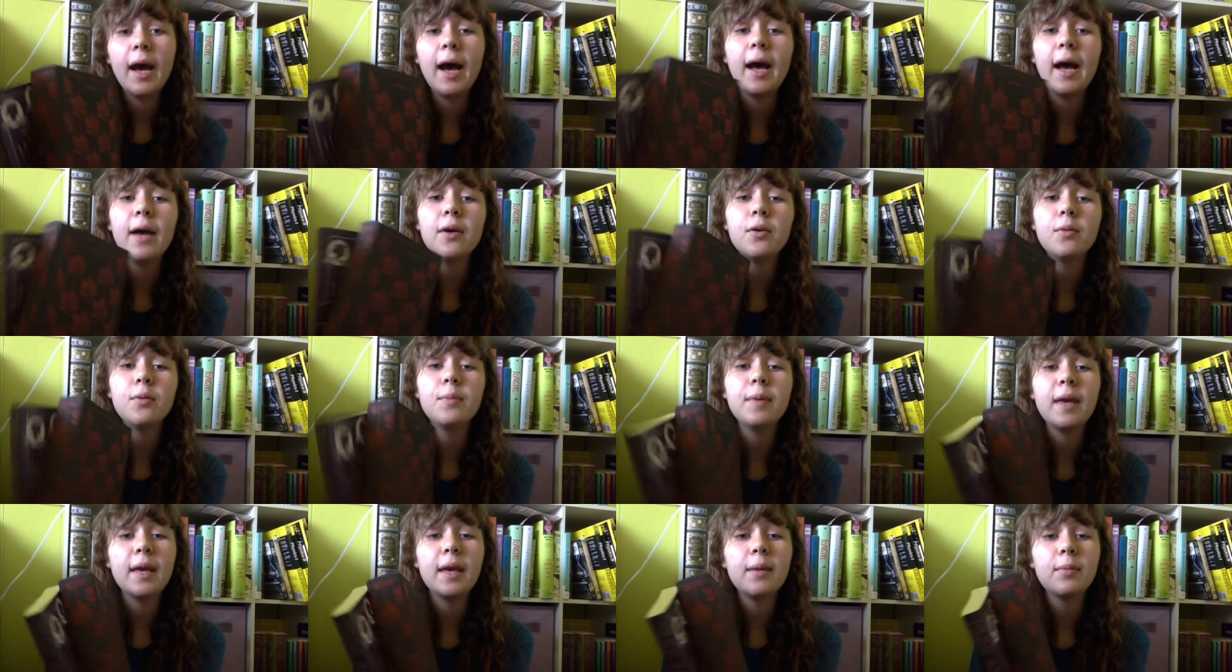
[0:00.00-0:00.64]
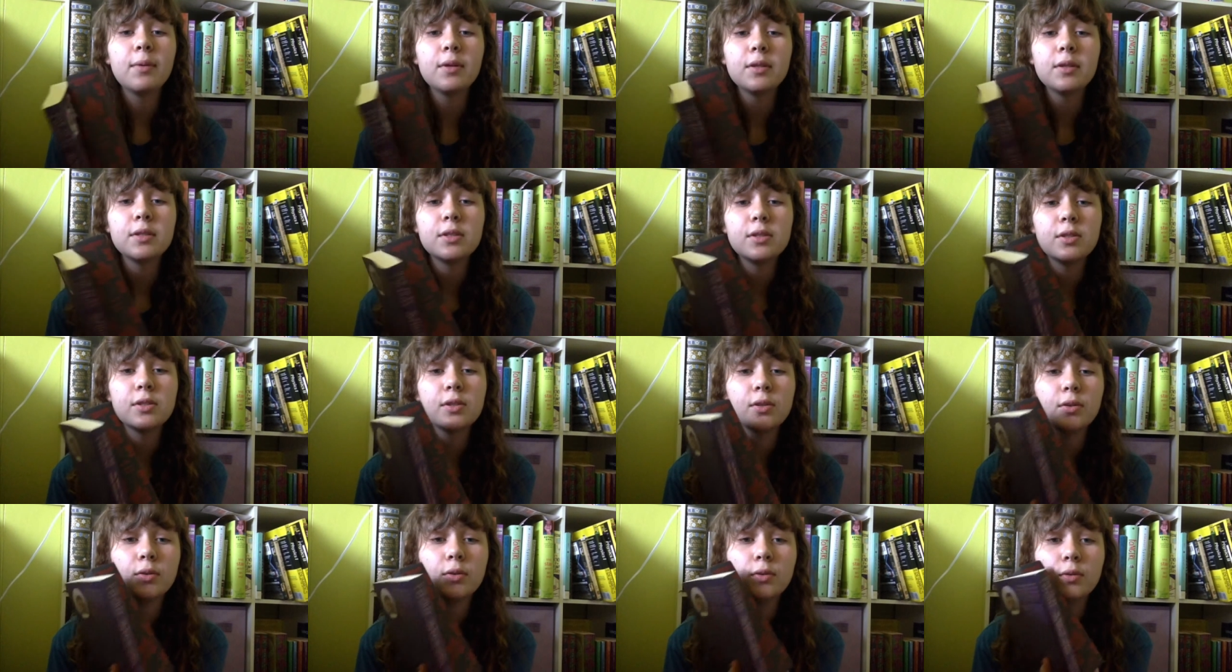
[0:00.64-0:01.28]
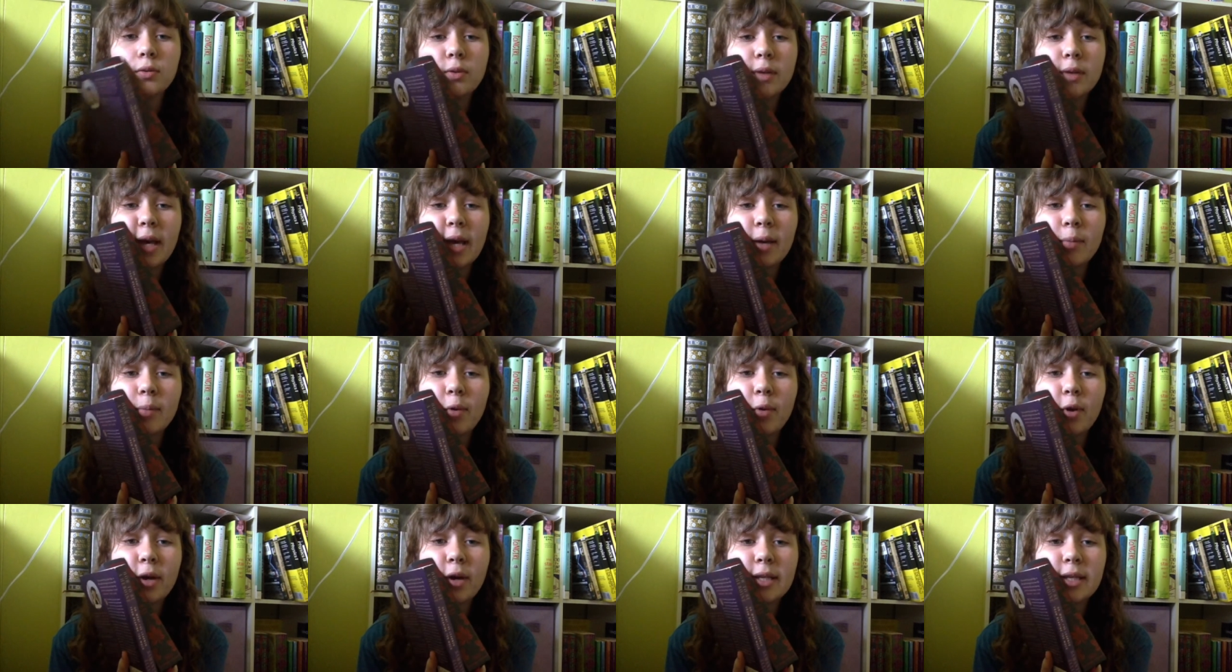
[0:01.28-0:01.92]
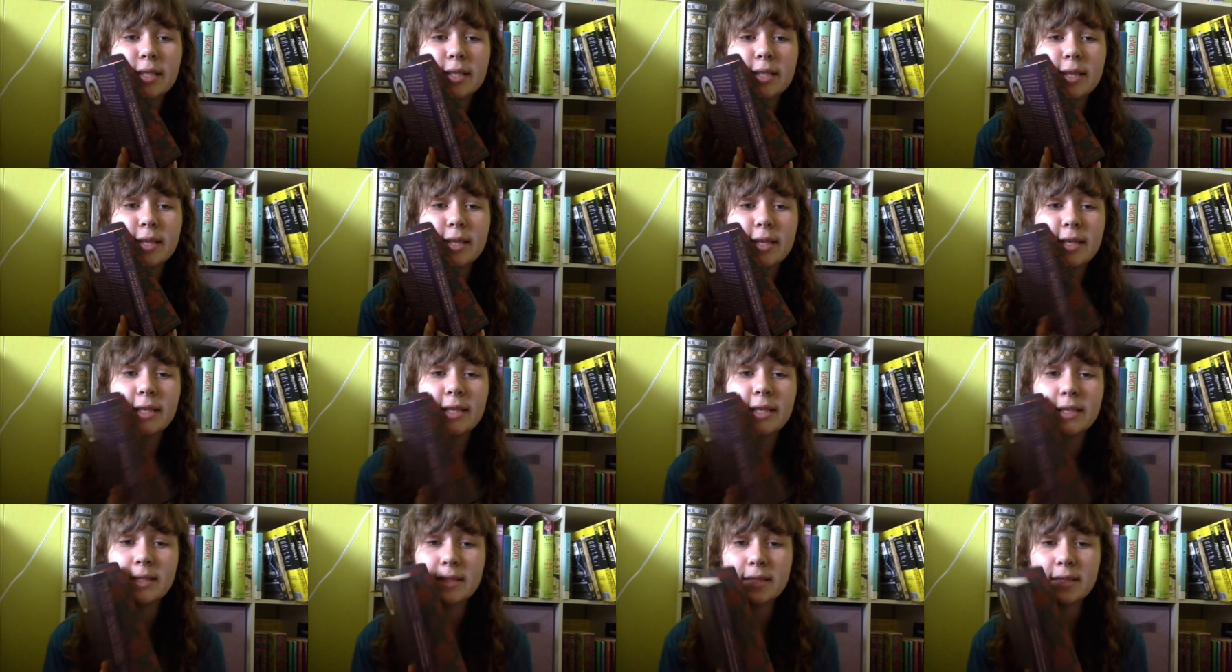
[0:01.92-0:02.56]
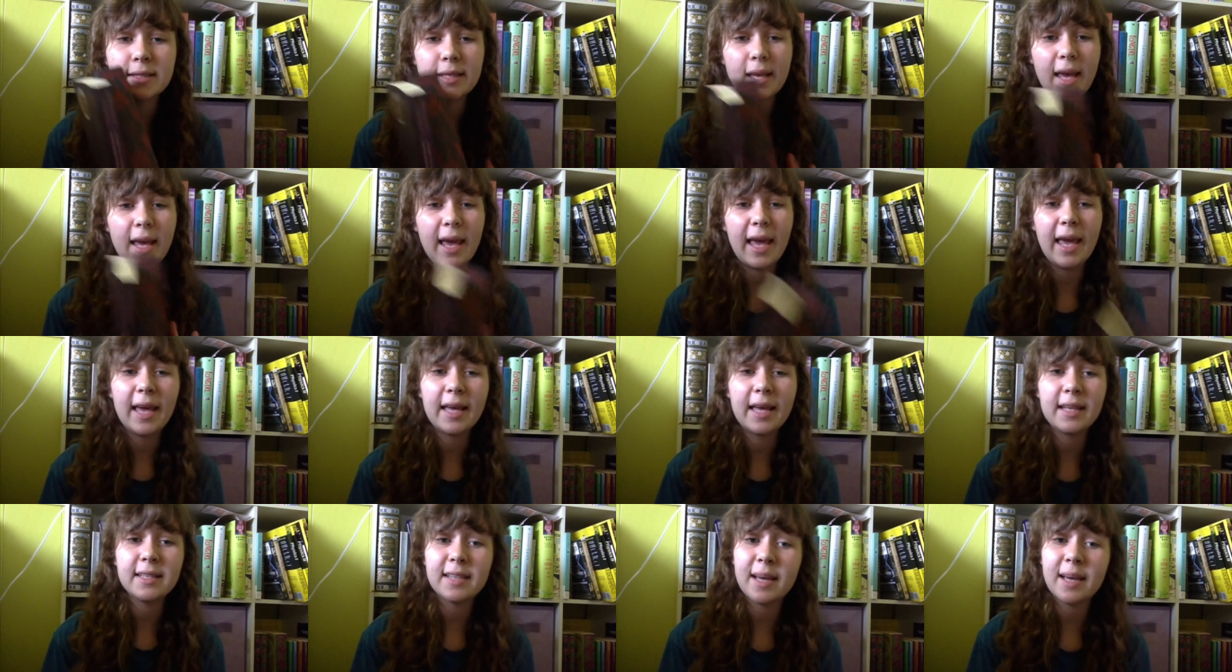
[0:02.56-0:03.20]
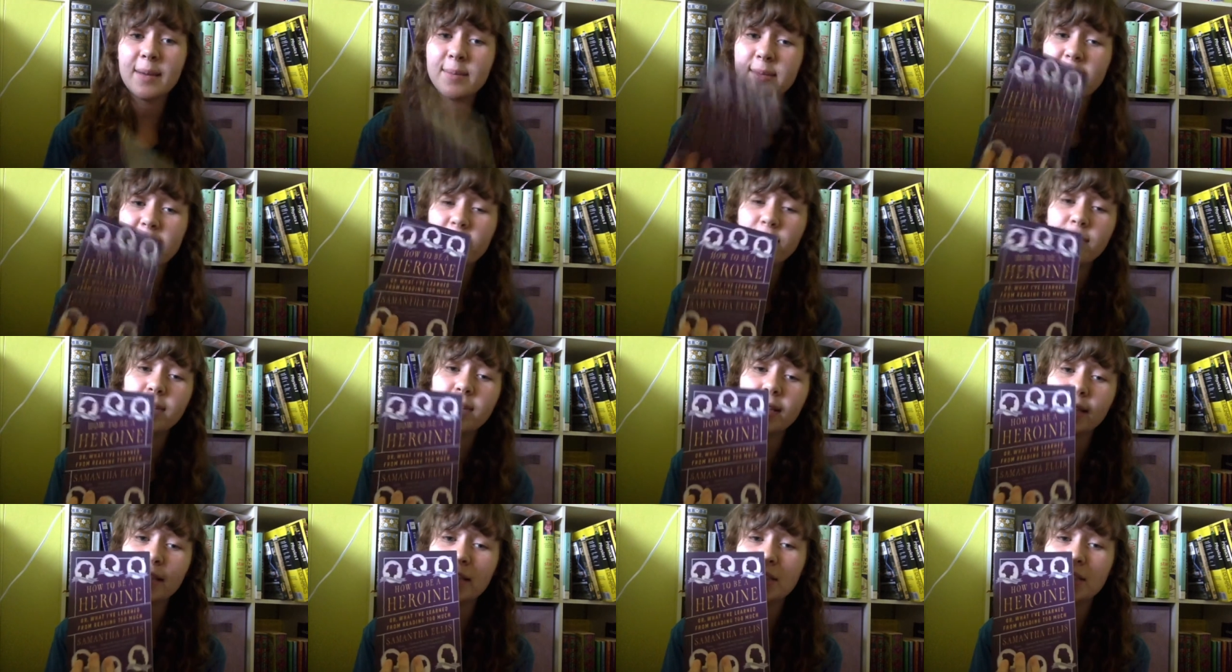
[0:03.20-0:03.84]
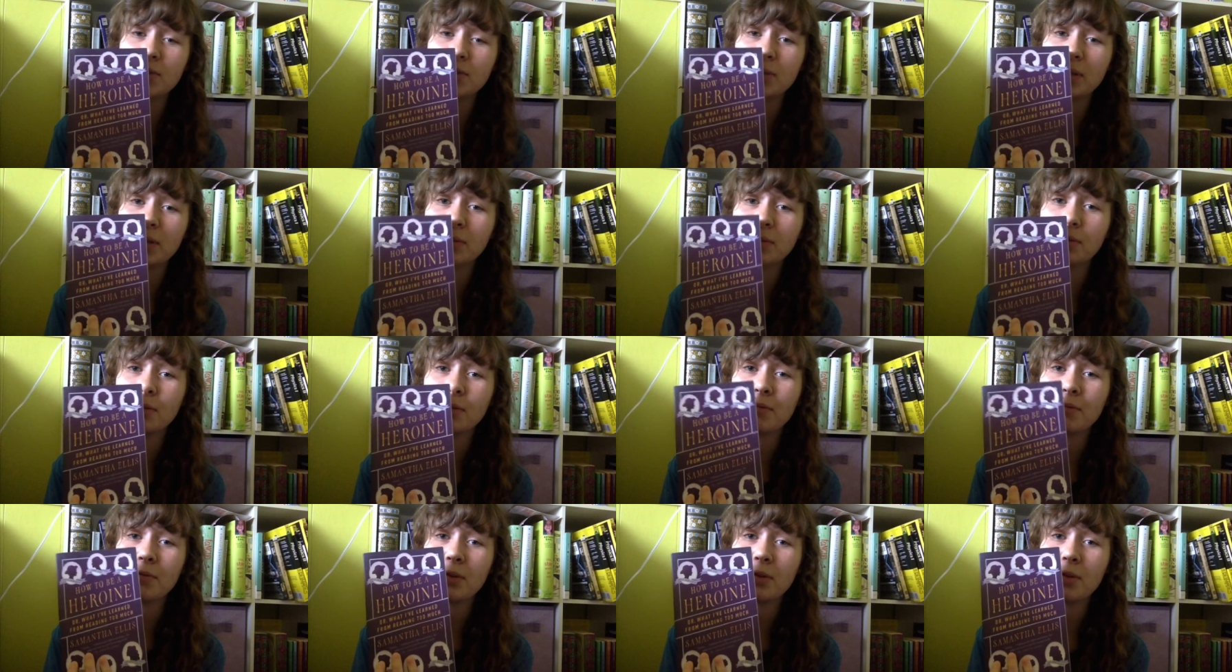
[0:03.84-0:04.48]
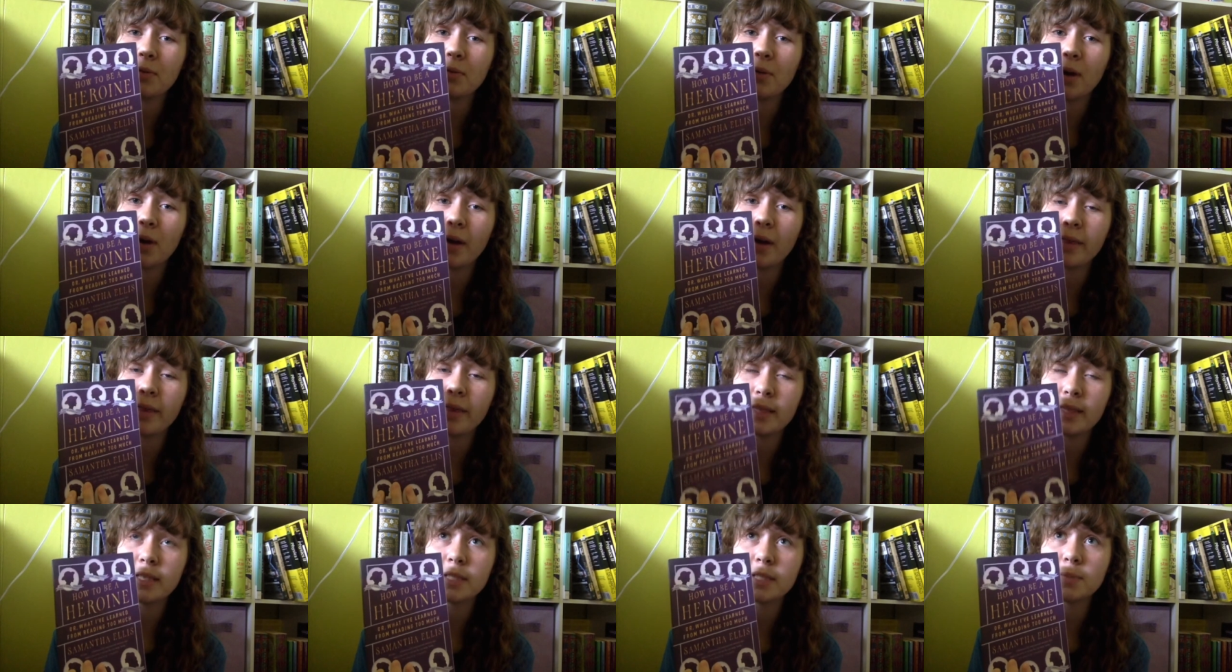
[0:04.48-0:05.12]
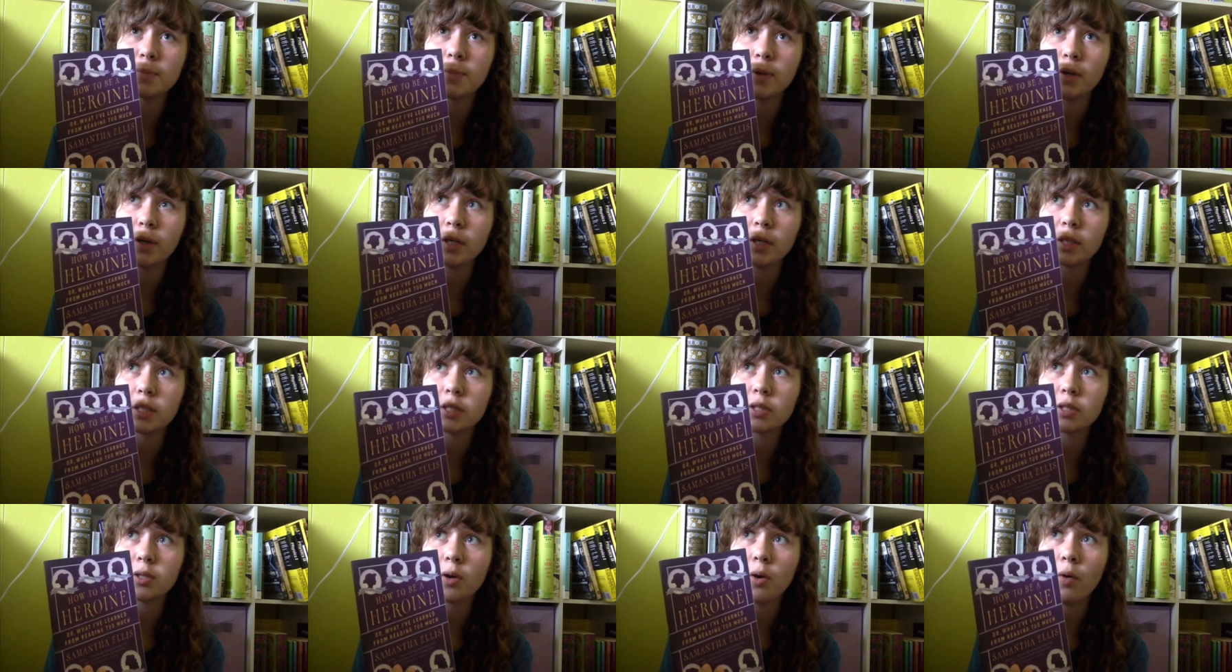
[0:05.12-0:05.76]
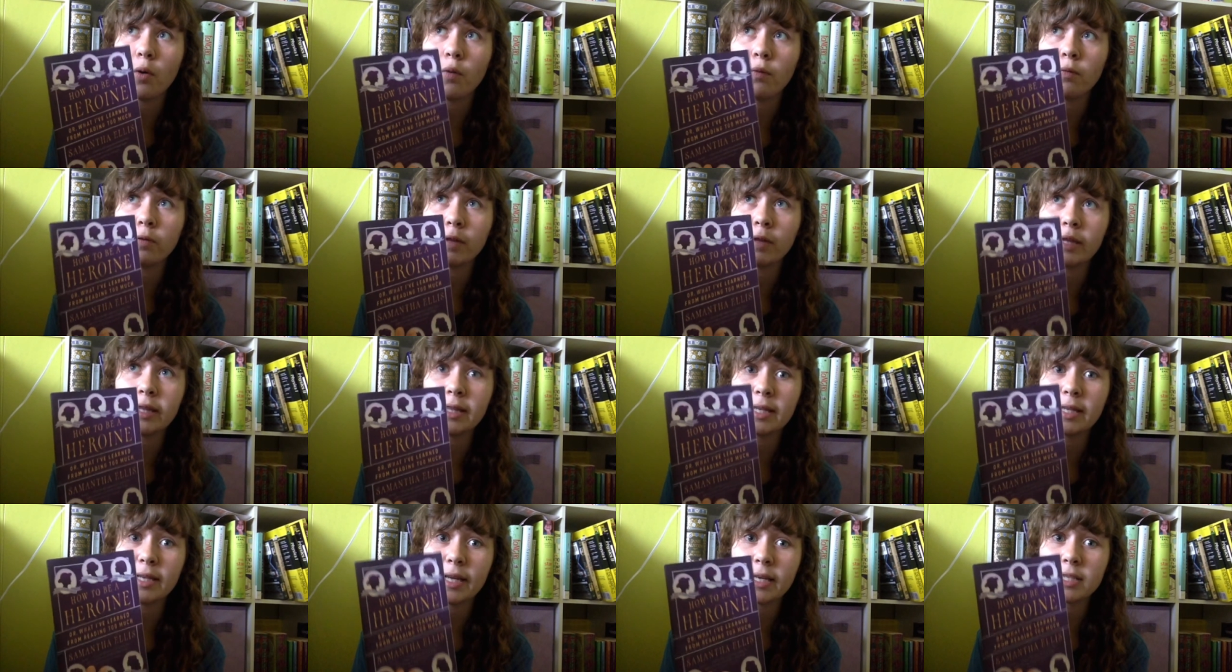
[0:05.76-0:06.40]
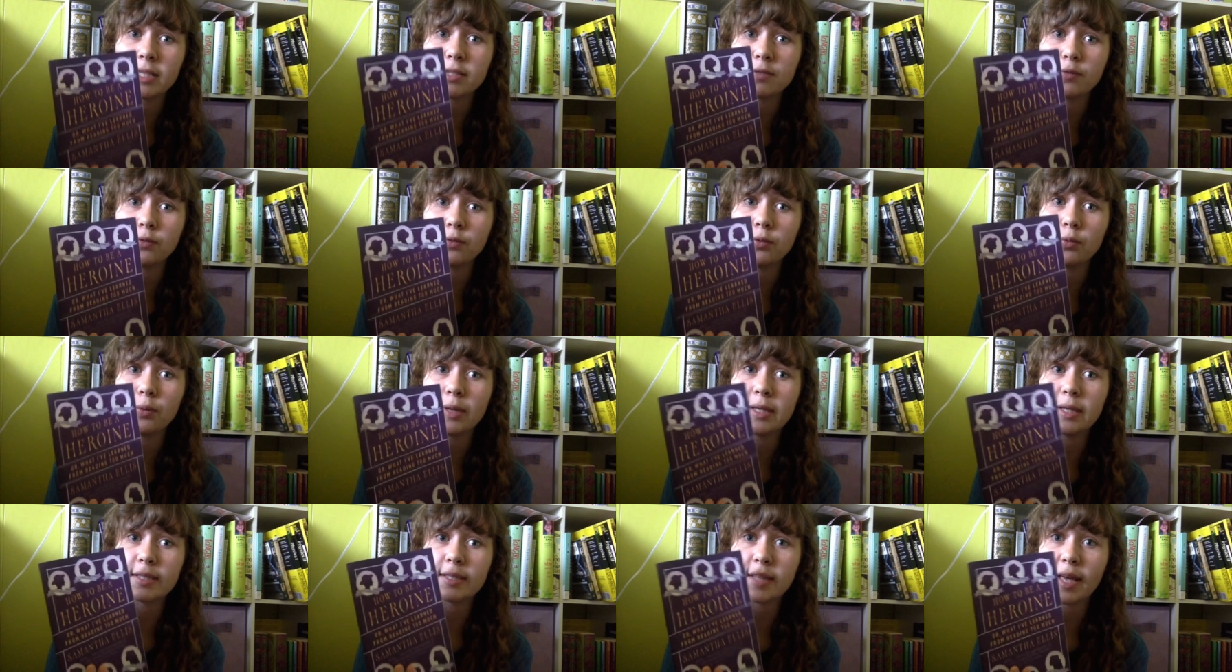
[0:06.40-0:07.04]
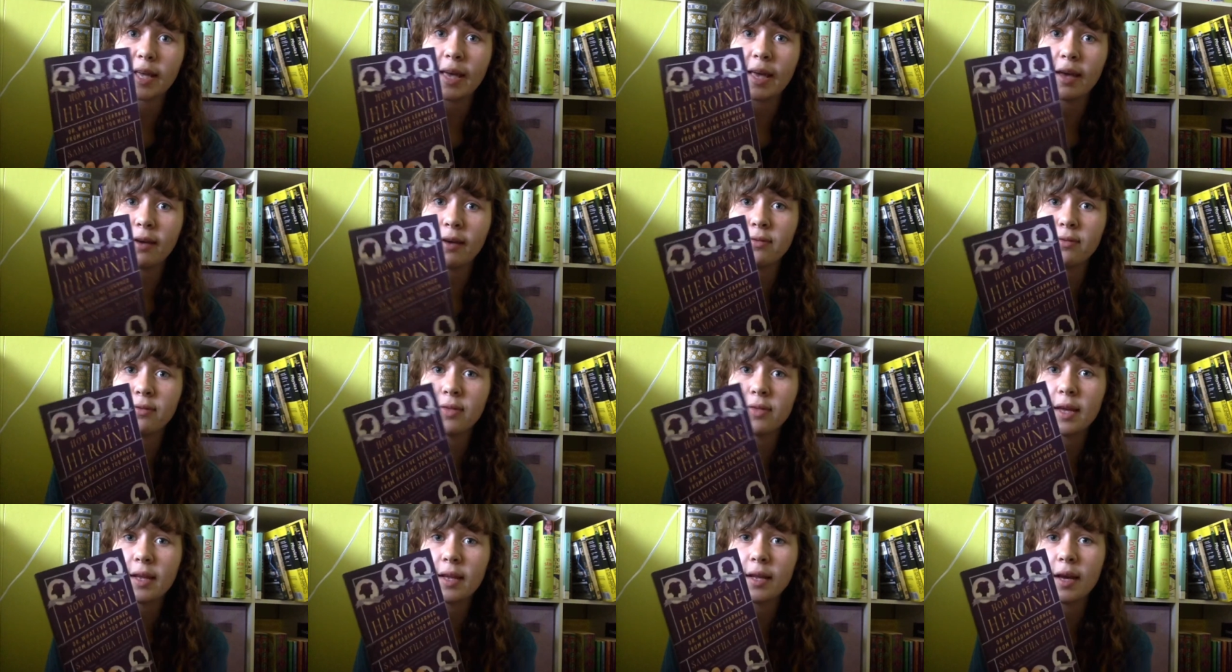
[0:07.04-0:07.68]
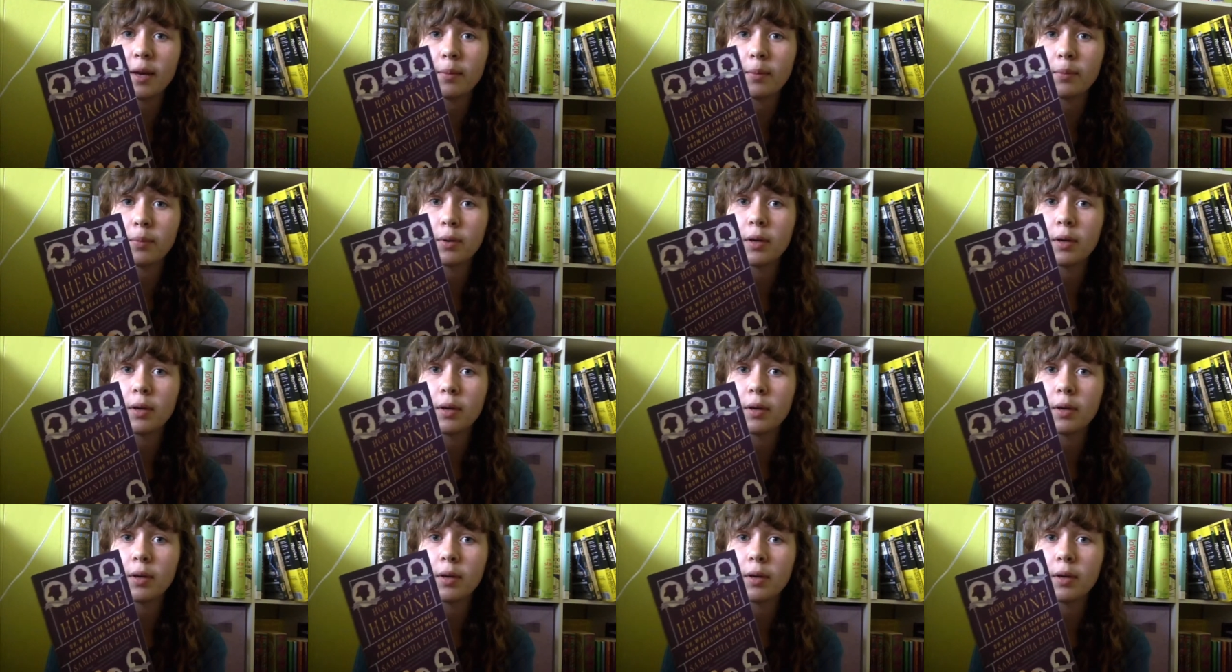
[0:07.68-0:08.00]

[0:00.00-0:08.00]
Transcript: I will be able to get more into these, and I'm definitely doing a review on this book, so hopefully in the next few weeks I have that up.